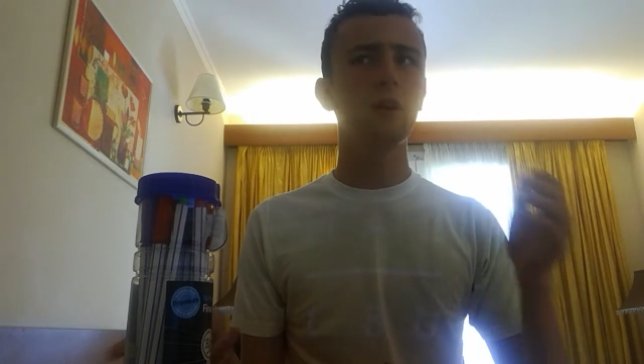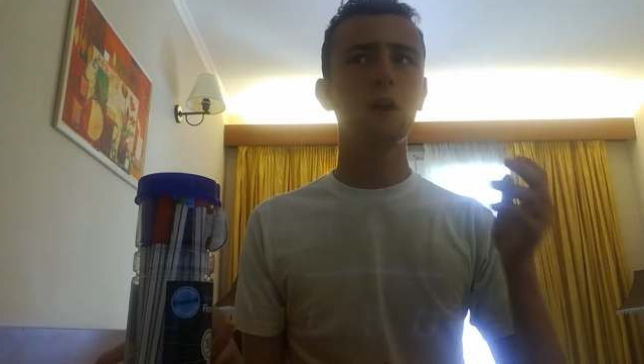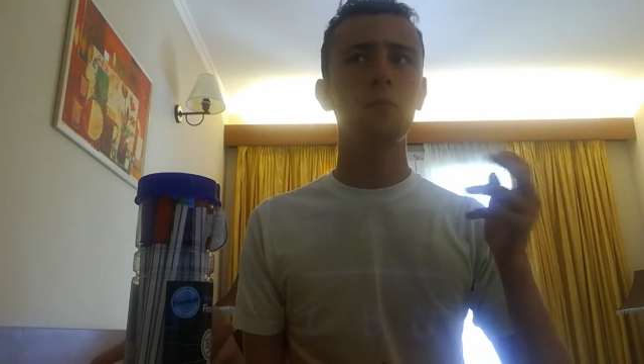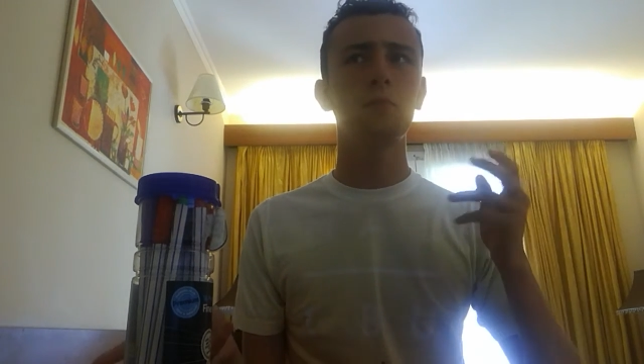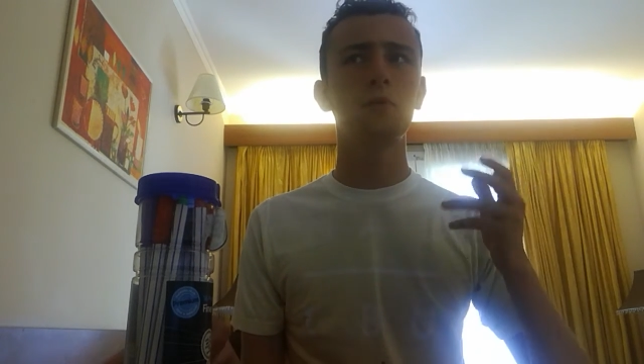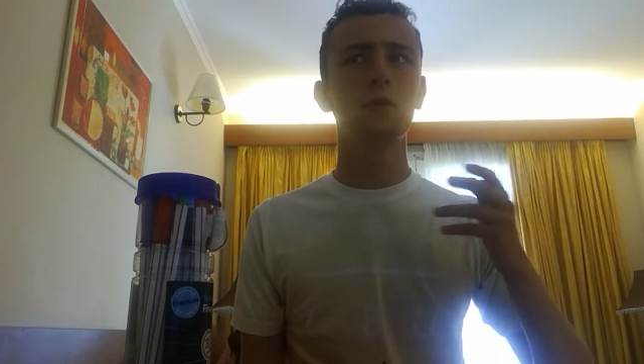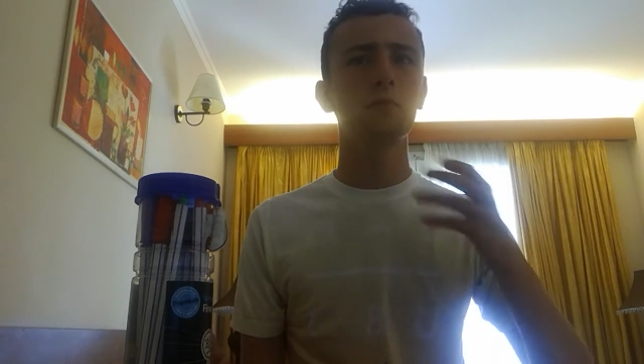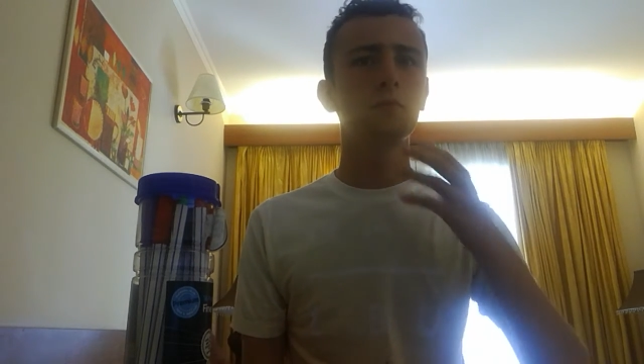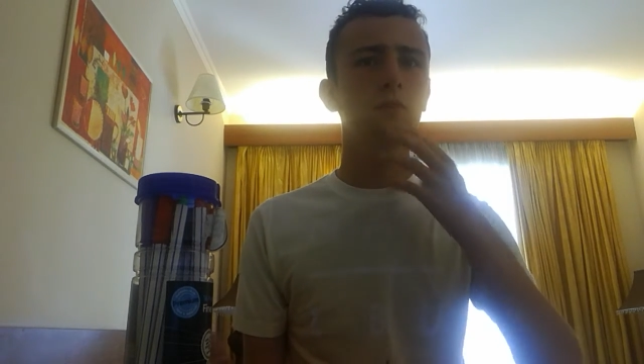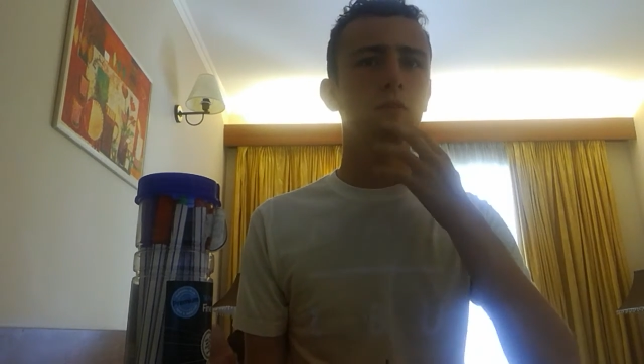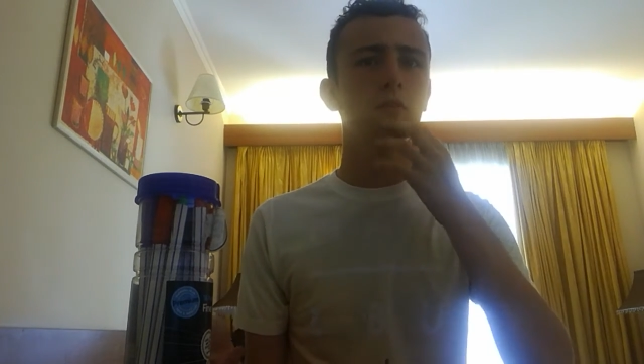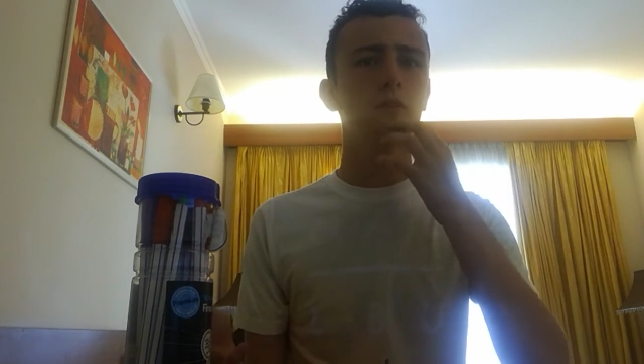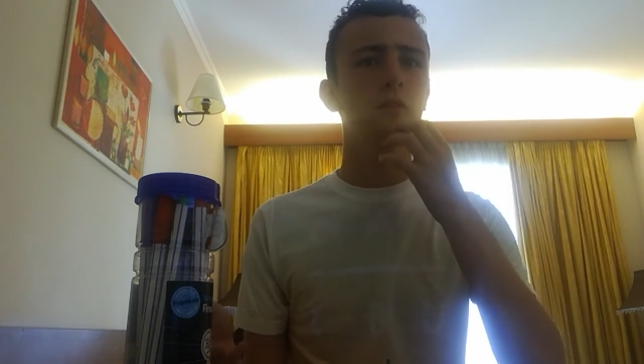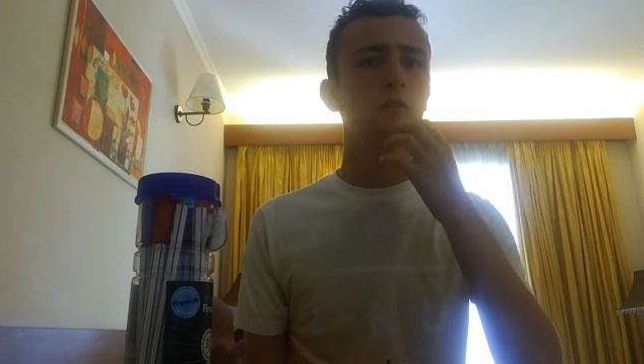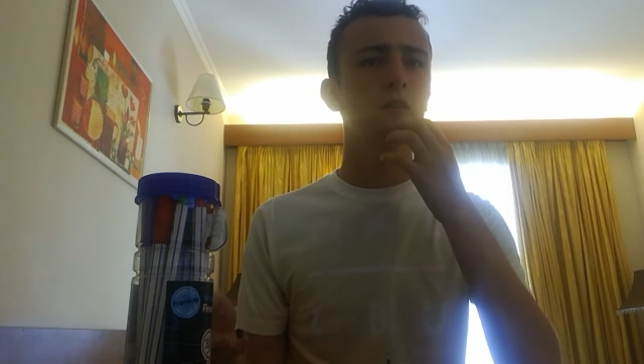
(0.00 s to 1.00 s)
I've
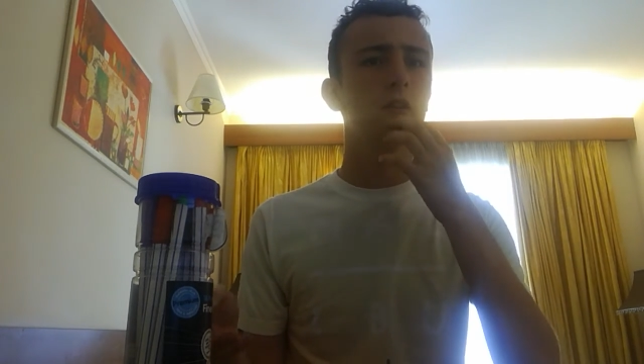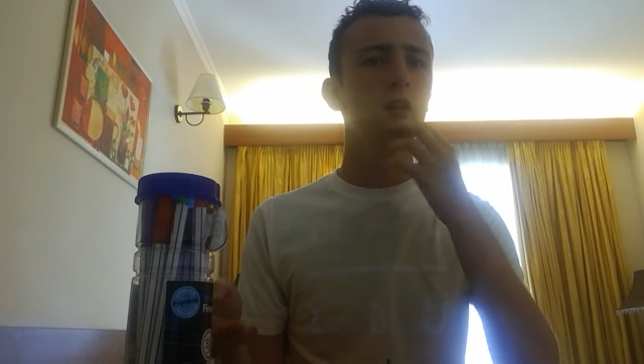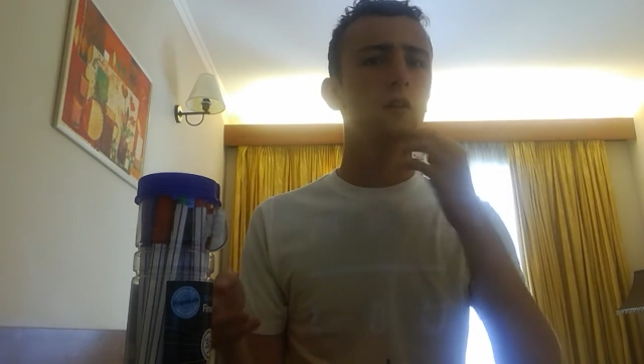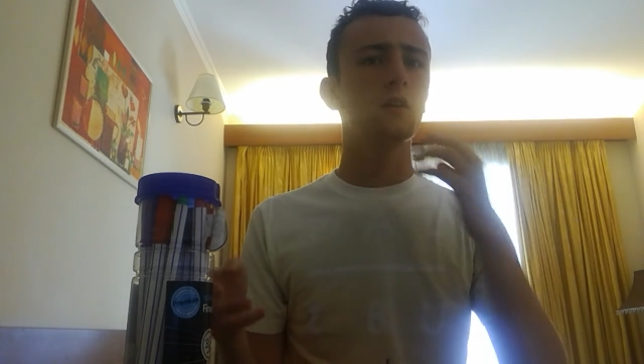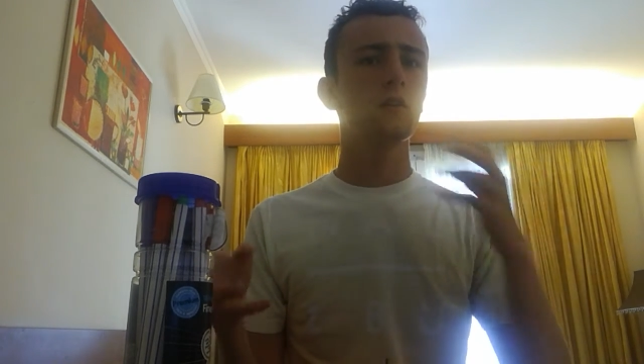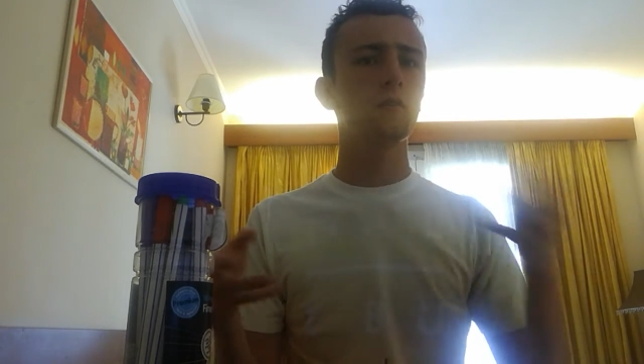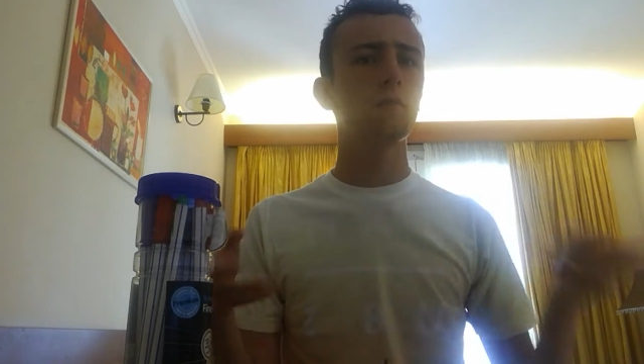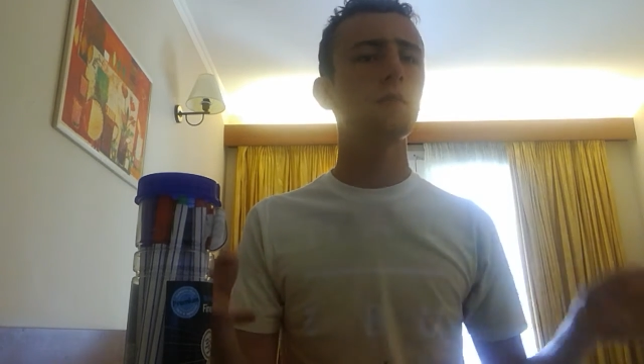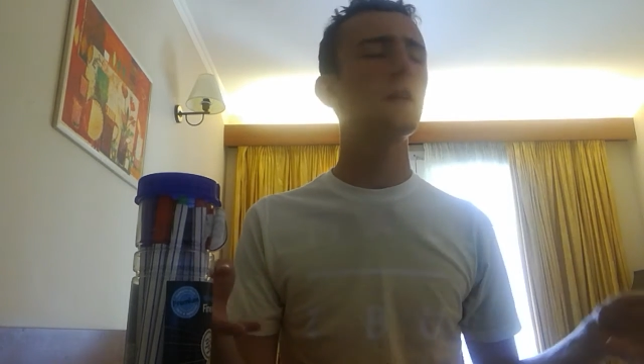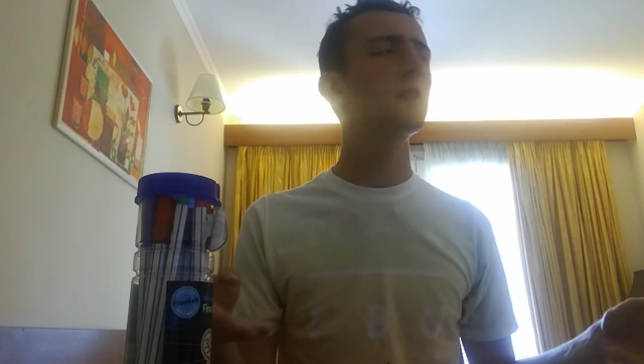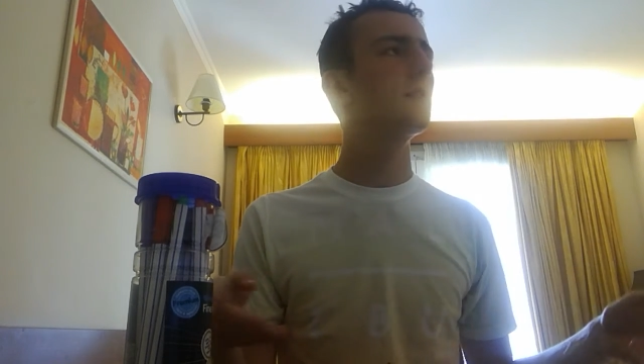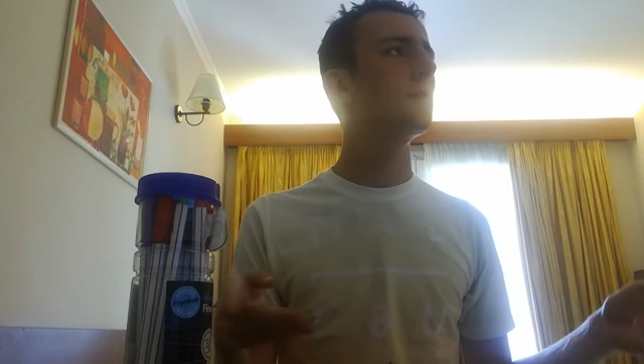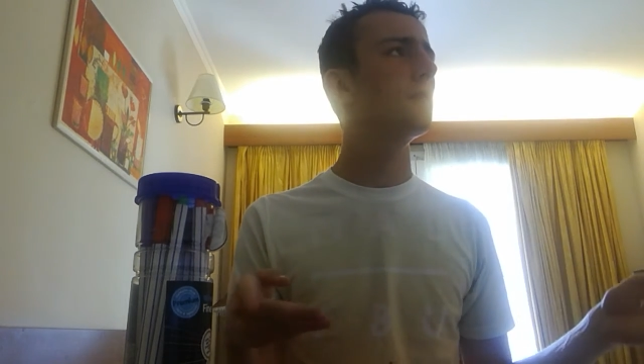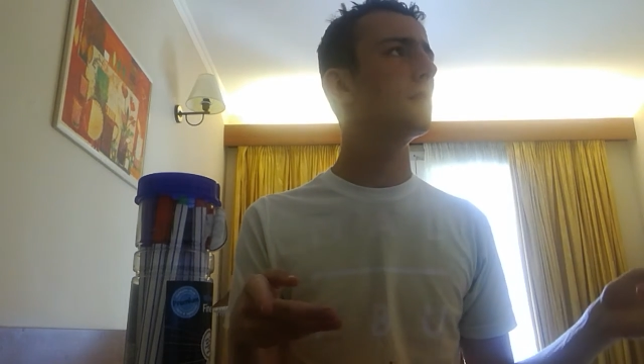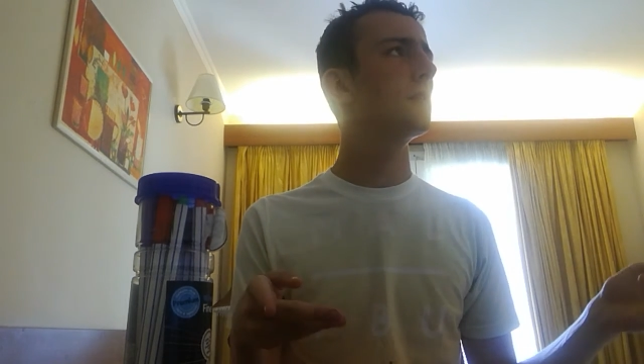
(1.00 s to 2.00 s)
planned
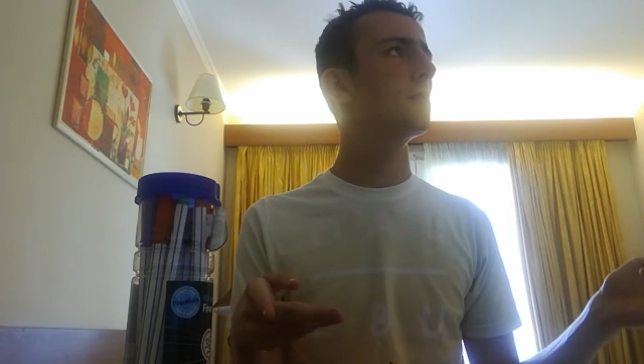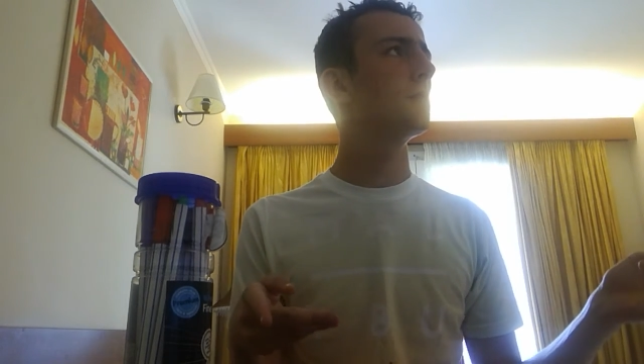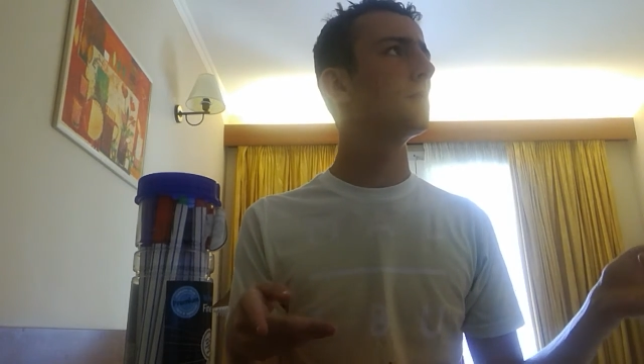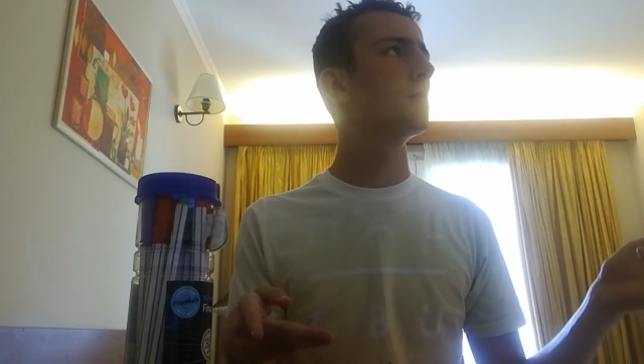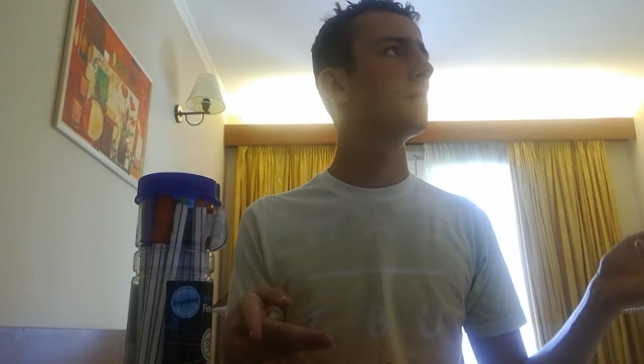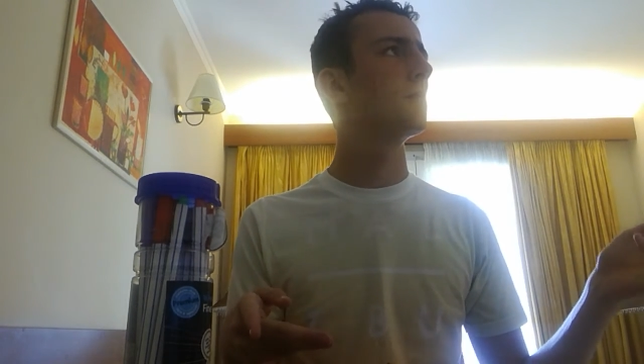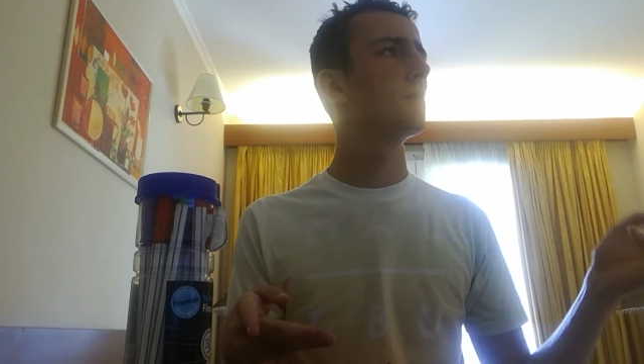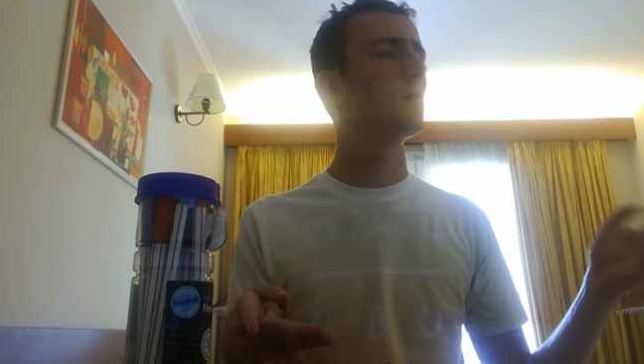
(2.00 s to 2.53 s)
to film